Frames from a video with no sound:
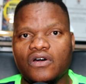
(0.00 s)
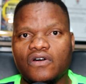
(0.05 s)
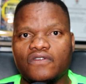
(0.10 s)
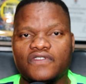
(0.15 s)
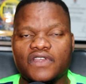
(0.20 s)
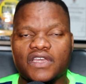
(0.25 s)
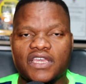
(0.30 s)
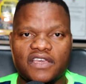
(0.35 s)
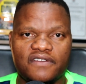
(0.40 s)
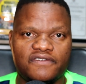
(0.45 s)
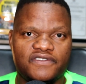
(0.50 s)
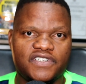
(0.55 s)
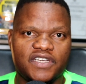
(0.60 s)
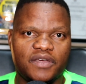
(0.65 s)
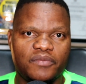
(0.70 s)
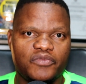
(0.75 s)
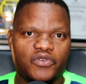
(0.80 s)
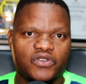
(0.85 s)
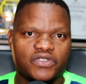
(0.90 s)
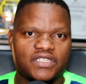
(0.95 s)
of the CAF
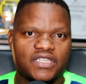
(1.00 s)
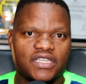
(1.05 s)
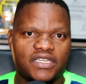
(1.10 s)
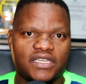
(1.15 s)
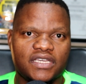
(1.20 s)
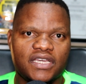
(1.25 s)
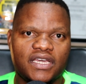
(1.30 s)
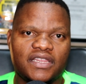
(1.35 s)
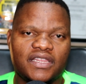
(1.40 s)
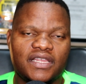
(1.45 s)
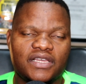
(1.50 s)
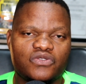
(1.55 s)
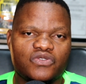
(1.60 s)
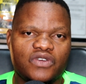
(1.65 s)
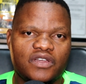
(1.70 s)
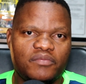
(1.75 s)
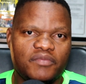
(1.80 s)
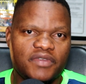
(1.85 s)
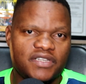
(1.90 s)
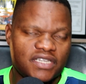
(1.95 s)
Champions League, and that's
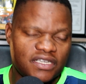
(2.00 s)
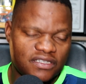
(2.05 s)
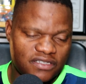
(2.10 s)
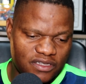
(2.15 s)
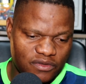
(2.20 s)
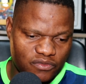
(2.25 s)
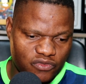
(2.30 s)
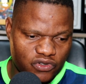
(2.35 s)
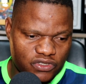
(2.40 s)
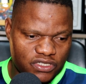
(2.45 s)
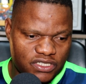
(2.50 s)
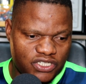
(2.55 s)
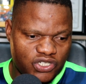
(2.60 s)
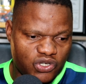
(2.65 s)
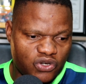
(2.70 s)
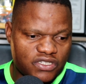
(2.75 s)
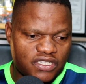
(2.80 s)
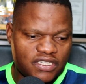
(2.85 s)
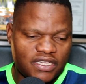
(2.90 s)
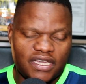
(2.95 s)
what matters the most.
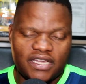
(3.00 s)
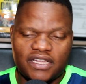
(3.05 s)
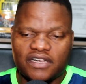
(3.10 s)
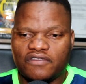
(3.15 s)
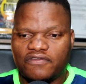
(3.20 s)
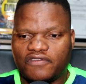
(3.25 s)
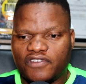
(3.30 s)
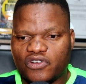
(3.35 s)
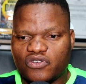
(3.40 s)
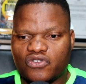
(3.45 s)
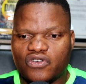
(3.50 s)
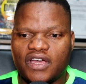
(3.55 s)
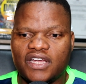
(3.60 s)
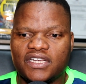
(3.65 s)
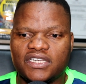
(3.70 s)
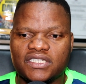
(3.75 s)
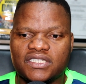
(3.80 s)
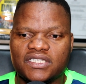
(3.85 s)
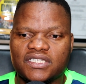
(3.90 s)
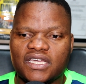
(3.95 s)
Jose Rivero, I
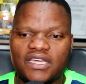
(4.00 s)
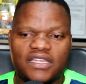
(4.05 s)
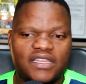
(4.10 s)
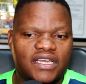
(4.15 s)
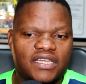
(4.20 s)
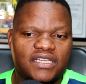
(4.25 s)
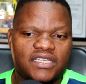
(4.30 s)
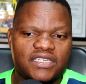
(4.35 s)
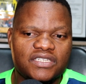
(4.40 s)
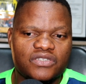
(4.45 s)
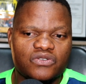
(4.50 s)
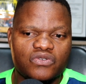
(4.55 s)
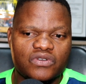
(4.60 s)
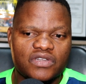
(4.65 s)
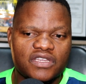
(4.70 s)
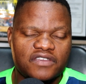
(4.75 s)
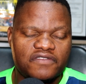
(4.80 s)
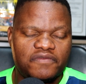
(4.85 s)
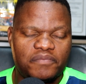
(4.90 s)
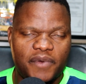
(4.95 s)
did say that this
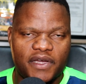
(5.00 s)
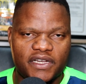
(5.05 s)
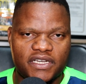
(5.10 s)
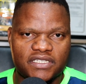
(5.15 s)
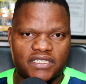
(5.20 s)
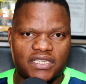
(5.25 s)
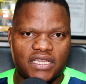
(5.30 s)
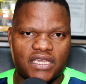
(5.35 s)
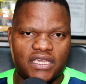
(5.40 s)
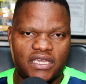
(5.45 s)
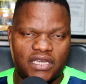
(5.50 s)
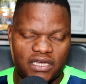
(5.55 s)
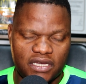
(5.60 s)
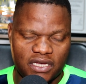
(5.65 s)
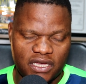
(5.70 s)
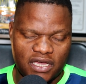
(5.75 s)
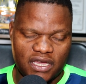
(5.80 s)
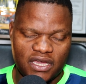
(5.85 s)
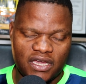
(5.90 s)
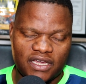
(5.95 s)
could give Pirates a kick.
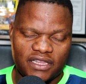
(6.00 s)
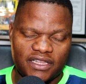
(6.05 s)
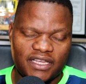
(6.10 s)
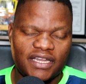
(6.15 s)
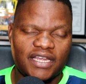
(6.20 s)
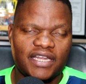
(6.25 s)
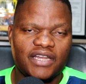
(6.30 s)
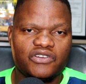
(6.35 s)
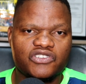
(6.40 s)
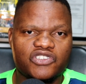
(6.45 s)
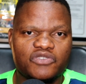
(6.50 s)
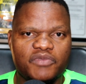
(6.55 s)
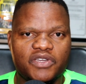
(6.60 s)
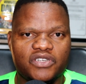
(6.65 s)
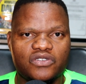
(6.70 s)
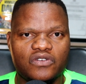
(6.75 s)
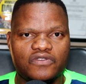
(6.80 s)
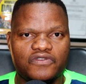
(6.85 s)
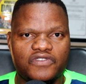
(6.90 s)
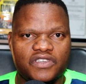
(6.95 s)
That
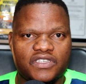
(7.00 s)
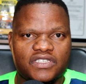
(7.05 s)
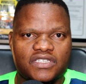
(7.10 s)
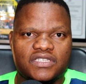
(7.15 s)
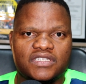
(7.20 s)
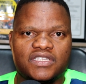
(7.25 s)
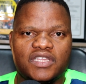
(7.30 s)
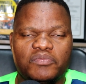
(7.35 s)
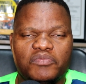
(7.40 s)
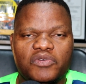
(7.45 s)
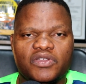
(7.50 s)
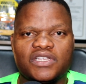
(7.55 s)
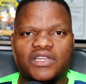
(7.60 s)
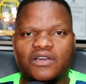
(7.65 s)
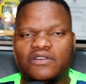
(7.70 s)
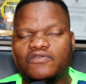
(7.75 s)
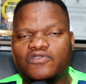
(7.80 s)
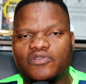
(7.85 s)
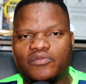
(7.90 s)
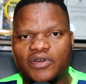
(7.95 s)
announcement of his stepping
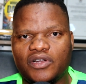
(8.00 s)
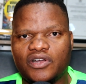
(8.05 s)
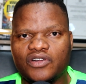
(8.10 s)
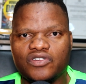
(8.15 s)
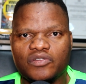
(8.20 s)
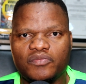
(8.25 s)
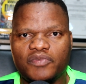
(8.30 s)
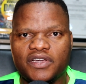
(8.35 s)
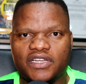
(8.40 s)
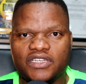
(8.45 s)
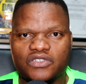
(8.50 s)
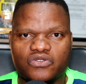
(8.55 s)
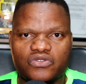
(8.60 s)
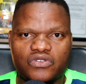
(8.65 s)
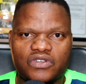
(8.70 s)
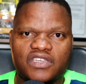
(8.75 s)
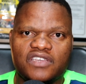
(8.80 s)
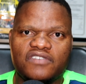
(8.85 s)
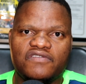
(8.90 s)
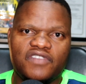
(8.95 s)
down from Orlando Pirates
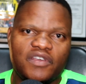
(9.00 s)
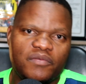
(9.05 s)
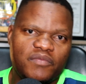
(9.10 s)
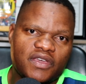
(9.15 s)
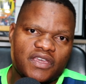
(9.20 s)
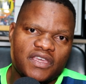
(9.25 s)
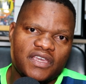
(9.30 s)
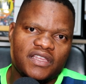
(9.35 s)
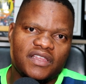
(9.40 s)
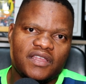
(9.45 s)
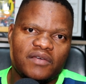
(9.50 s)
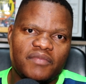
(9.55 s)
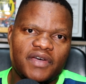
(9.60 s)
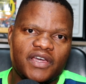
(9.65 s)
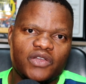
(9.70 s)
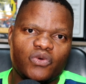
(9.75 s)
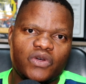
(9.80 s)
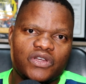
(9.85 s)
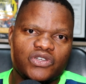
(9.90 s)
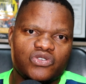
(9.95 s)
could give them a kick. They
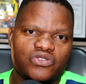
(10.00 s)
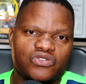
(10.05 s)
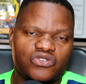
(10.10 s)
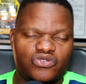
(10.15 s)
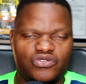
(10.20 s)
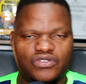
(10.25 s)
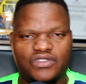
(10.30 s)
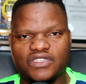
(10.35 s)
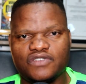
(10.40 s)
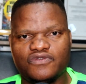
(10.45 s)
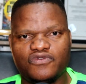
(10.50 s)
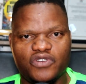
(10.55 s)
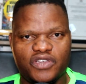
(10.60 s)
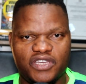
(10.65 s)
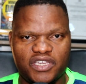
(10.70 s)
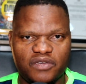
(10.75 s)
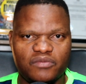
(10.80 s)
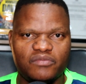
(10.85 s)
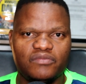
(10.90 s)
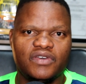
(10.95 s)
might want to do this for
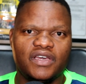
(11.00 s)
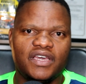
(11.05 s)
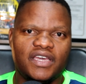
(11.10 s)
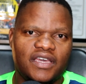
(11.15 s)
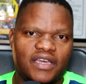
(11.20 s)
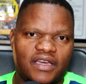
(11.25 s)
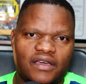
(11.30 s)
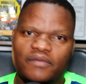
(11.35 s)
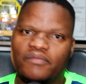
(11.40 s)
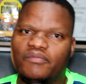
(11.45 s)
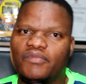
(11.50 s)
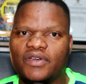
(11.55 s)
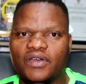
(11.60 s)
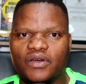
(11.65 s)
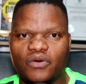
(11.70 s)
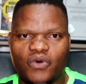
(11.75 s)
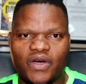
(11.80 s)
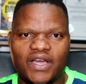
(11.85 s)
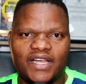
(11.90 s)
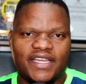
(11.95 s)
him
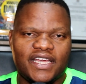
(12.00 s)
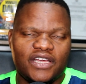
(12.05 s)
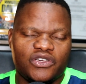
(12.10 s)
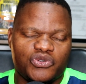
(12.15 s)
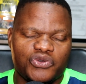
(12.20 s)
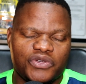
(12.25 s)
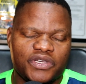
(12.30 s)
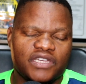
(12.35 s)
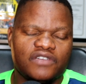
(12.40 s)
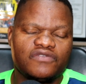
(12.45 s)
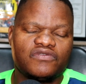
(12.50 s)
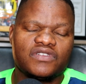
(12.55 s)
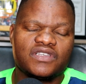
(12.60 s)
while they are doing it for